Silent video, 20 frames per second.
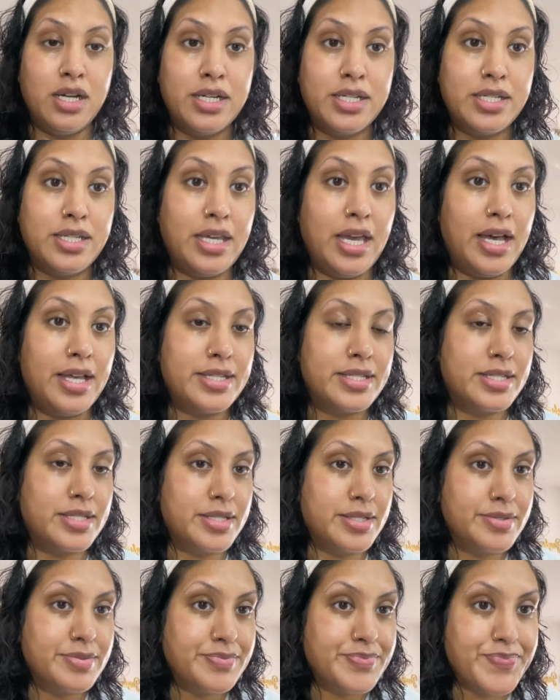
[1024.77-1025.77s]
Yes,
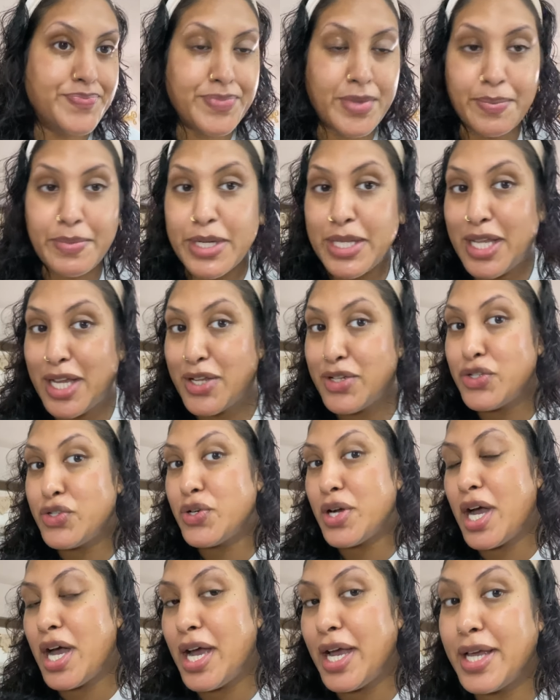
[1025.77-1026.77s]
I'm gonna let it
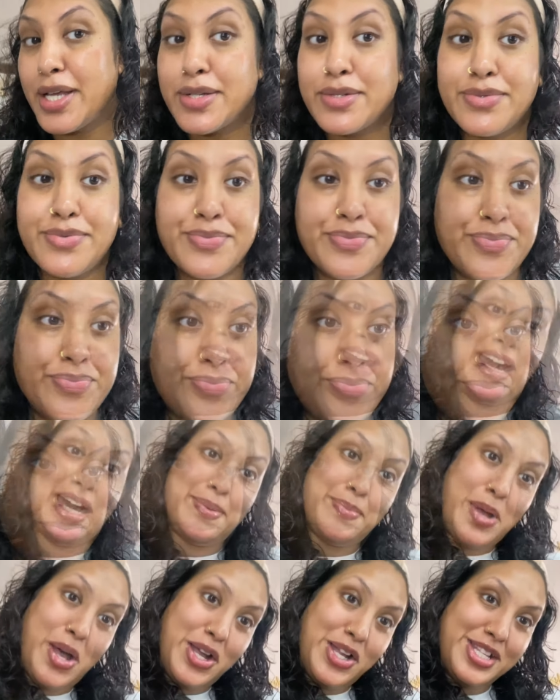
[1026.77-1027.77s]
dry, and
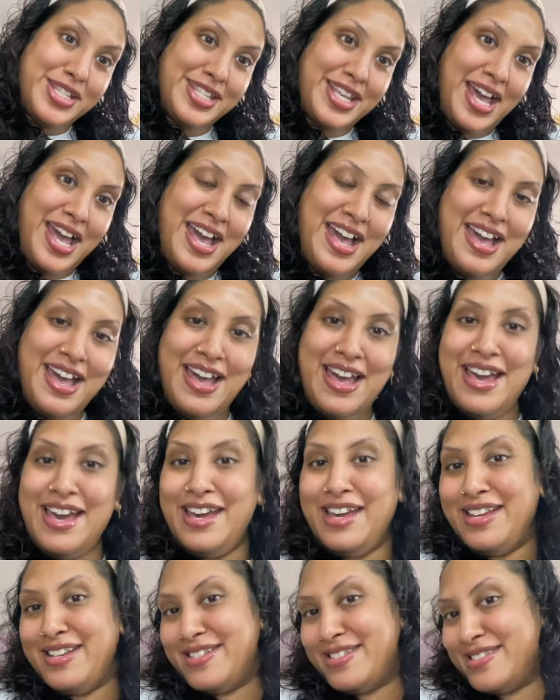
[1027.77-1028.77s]
I'm all
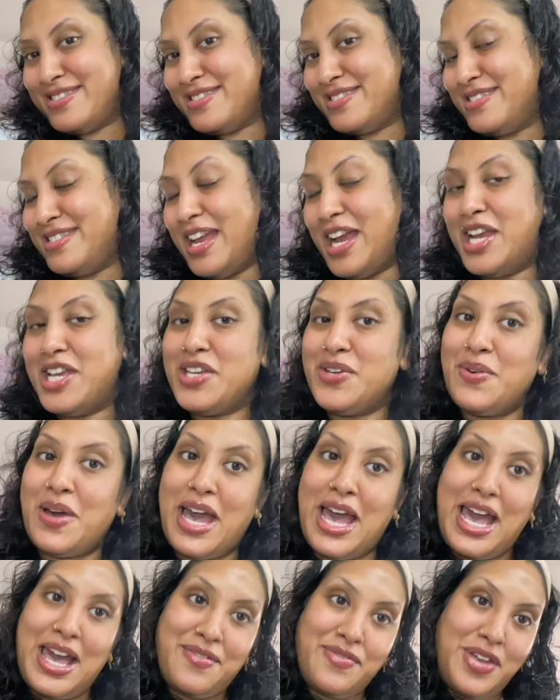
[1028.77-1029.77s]
done. There you
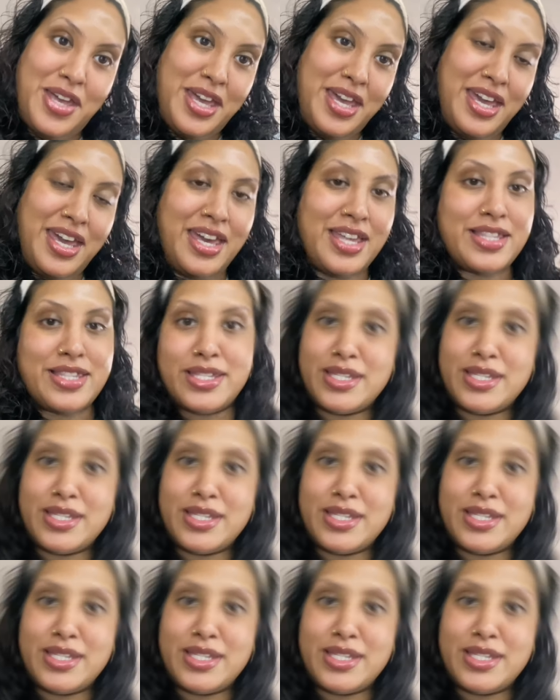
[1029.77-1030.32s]
have it.